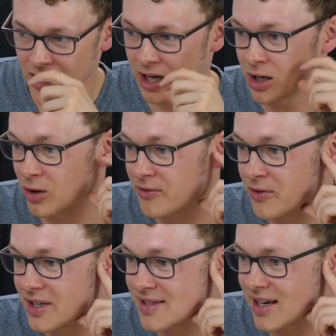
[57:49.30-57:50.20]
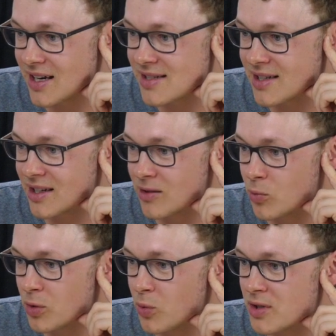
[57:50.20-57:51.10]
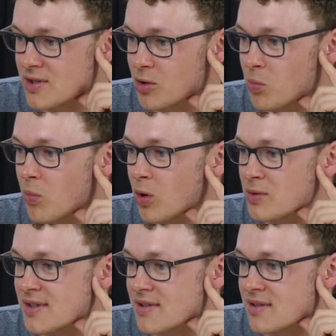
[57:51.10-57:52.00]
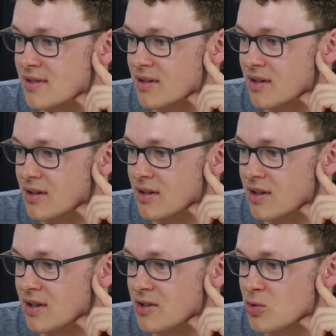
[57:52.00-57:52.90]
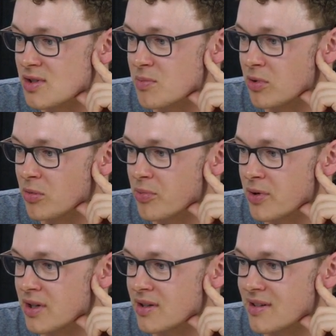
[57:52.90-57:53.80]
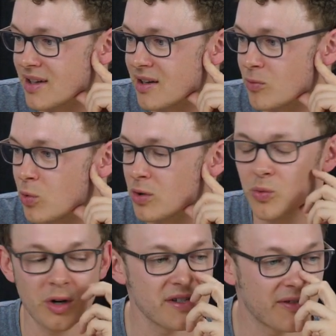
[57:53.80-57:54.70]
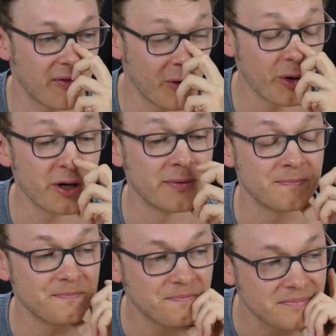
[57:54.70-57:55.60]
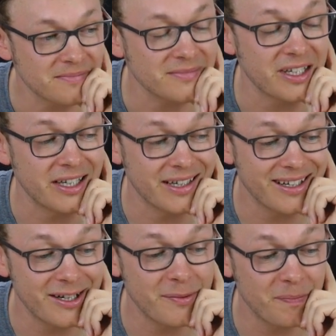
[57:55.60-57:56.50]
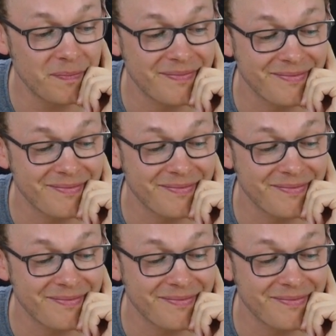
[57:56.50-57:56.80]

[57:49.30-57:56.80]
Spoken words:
Clotfree is asking, what was your most usable print and what was it for? Let